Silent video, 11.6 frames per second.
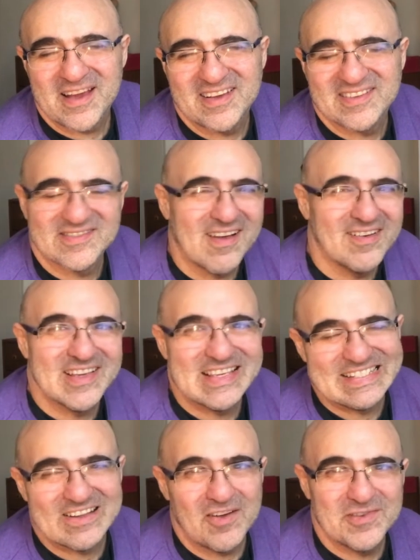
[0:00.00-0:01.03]
so
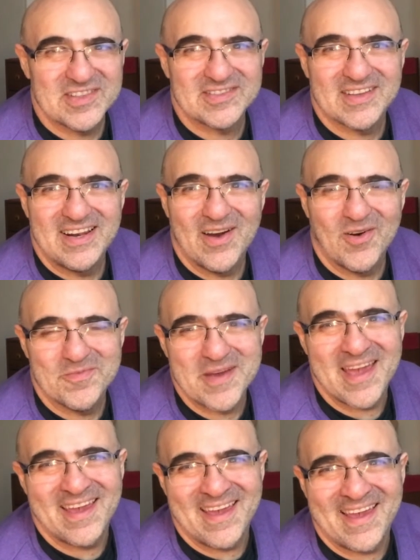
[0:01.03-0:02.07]
you know it's a little
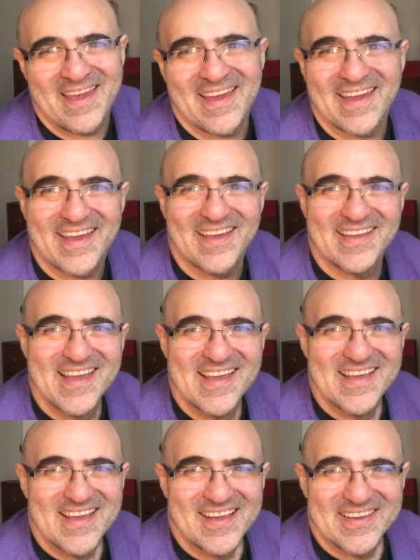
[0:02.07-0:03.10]
bit
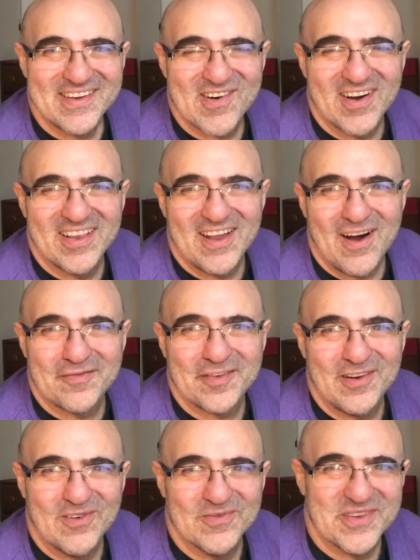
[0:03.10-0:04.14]
you gotta laugh
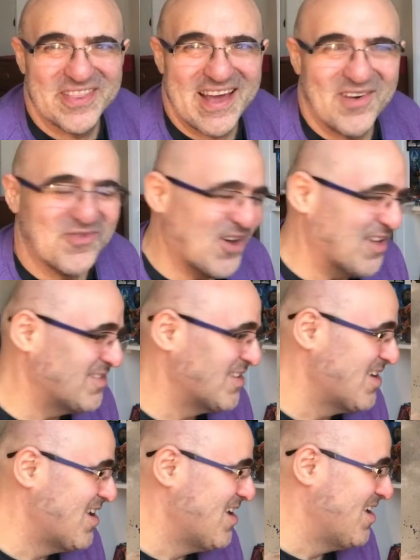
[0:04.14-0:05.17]
along with that one.
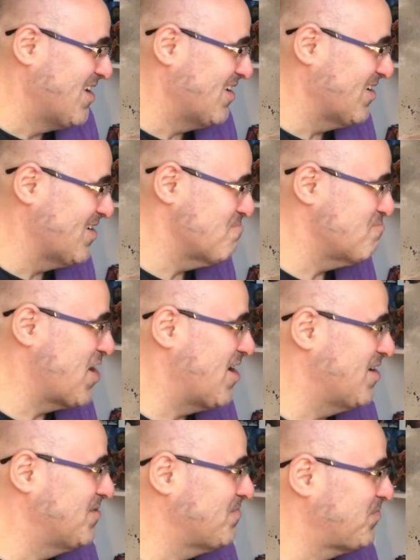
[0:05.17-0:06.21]

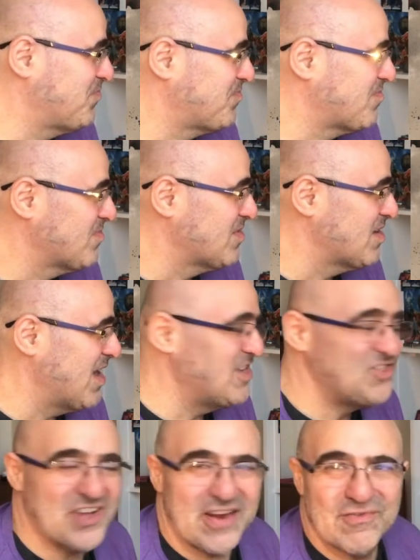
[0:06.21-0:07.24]
But in
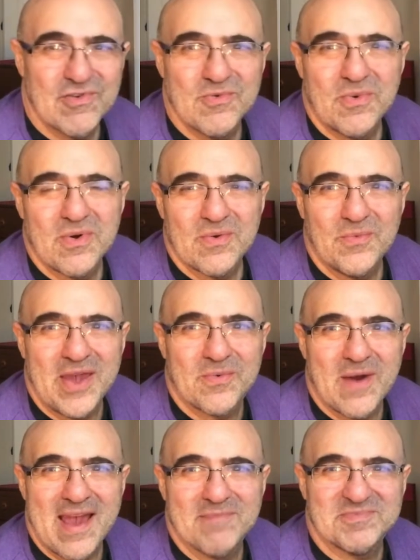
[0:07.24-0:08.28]
general,
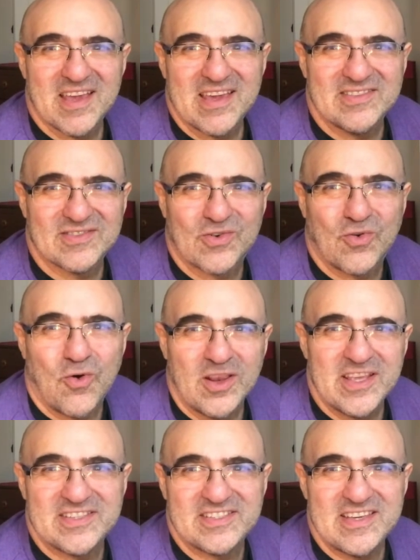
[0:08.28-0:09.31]
Wigwam is
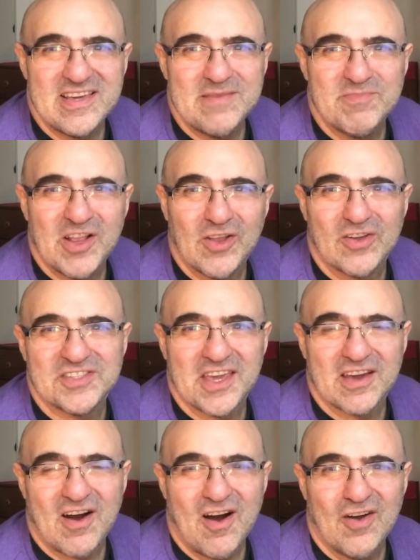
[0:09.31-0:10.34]
quality
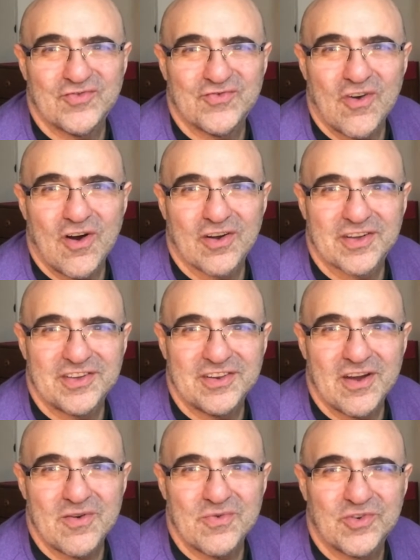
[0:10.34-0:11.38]
melodic hard rock. You
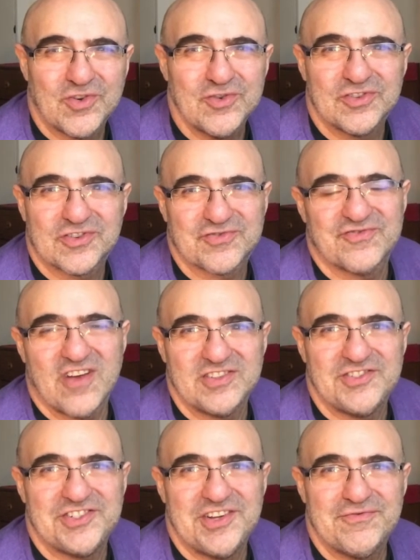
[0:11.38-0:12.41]
know, good
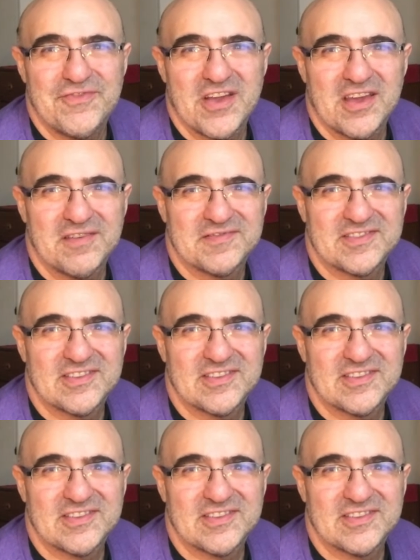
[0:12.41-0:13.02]
crunchy riffs,